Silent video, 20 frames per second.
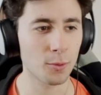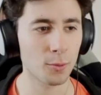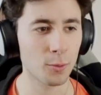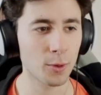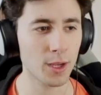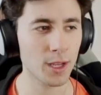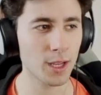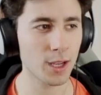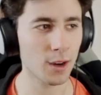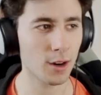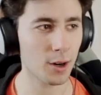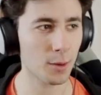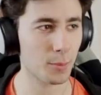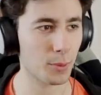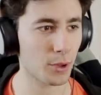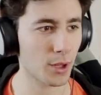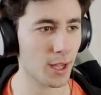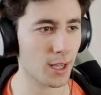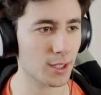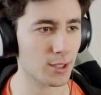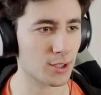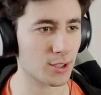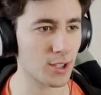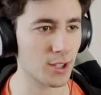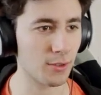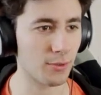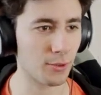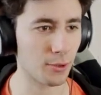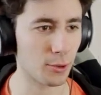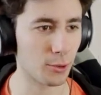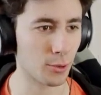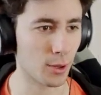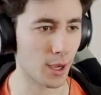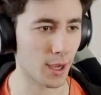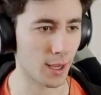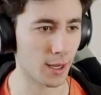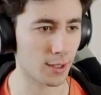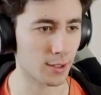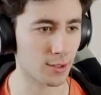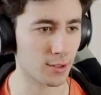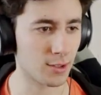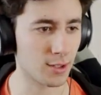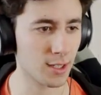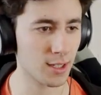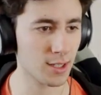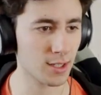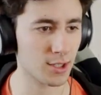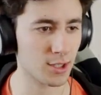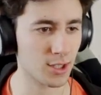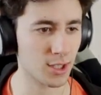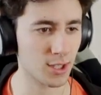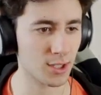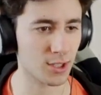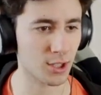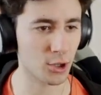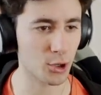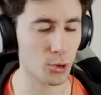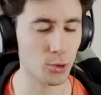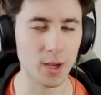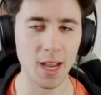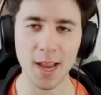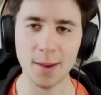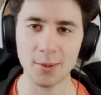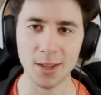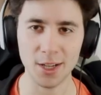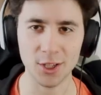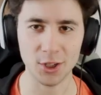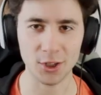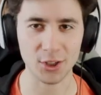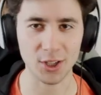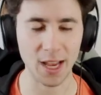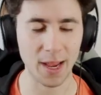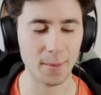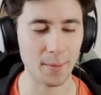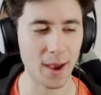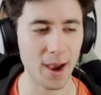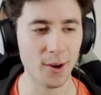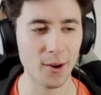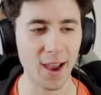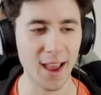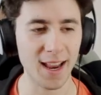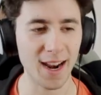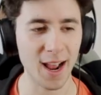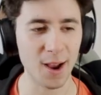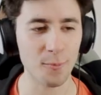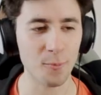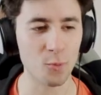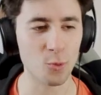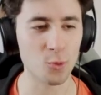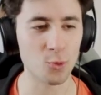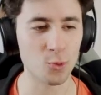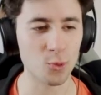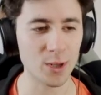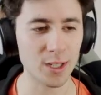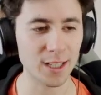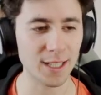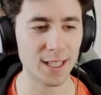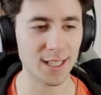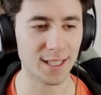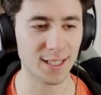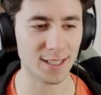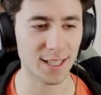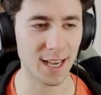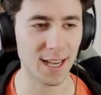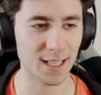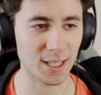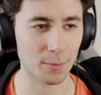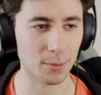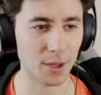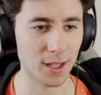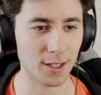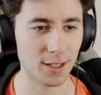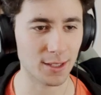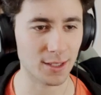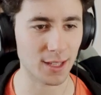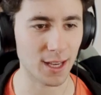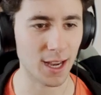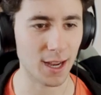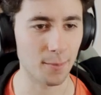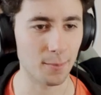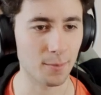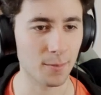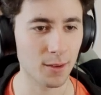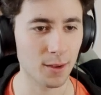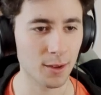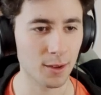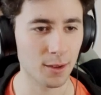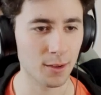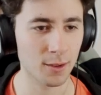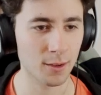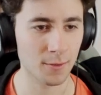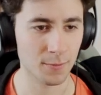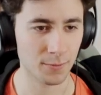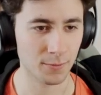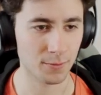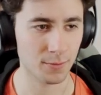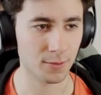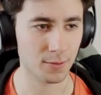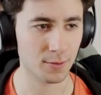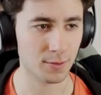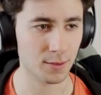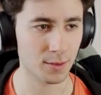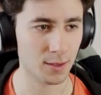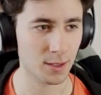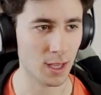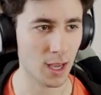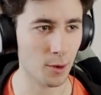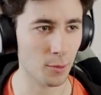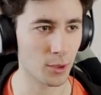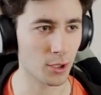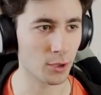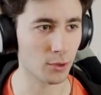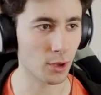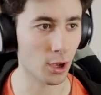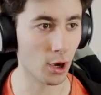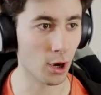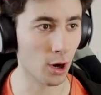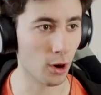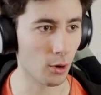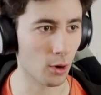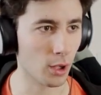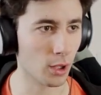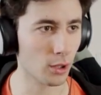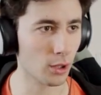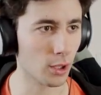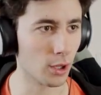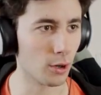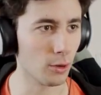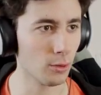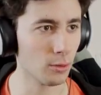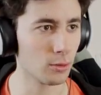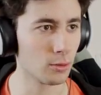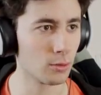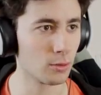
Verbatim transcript: We are playing Sifu, and this is a new game that just came out, and I'm really excited to play this game. Yeah, we need- oh, hello.